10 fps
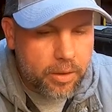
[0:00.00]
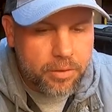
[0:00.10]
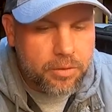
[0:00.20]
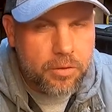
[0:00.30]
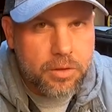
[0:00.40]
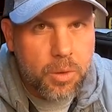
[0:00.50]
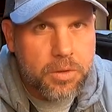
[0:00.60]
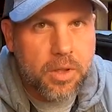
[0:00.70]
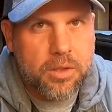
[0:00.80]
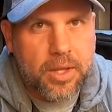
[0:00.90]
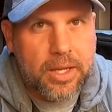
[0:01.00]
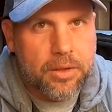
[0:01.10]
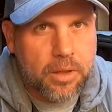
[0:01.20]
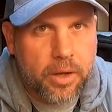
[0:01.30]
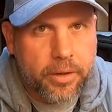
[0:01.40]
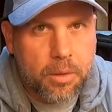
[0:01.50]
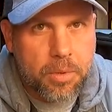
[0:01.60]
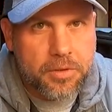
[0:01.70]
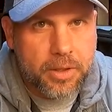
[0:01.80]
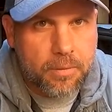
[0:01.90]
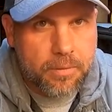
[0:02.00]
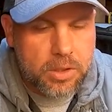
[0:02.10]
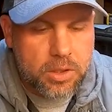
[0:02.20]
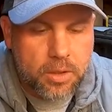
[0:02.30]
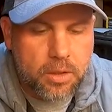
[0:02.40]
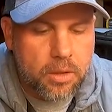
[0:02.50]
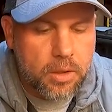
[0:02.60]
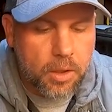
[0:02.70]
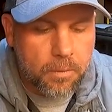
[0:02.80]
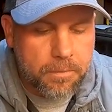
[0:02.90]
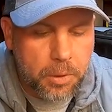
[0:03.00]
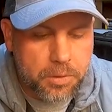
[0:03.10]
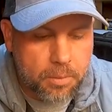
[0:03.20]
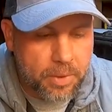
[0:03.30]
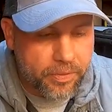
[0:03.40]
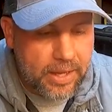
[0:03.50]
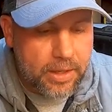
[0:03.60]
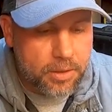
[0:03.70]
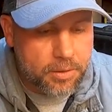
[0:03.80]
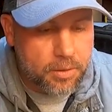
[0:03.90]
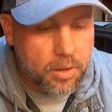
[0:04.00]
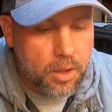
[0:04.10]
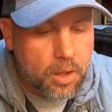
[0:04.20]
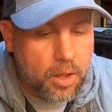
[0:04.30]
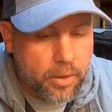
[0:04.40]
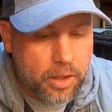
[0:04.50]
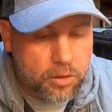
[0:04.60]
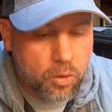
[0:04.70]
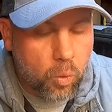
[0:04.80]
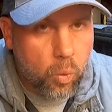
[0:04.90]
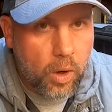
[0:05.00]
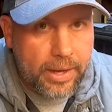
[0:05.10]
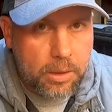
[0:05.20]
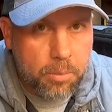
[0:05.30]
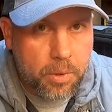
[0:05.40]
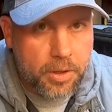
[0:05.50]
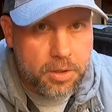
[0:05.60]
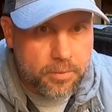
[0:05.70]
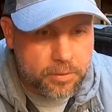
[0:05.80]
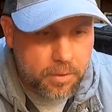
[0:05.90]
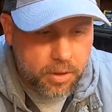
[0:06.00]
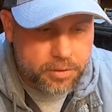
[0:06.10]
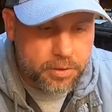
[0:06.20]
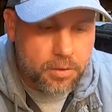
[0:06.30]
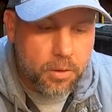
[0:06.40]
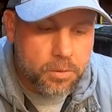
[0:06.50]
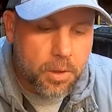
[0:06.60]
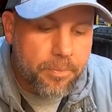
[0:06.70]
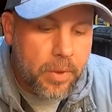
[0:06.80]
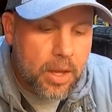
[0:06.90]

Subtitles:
There's no such thing as 100% efficient, you know, filter, but that is quite impressive as far as this goes.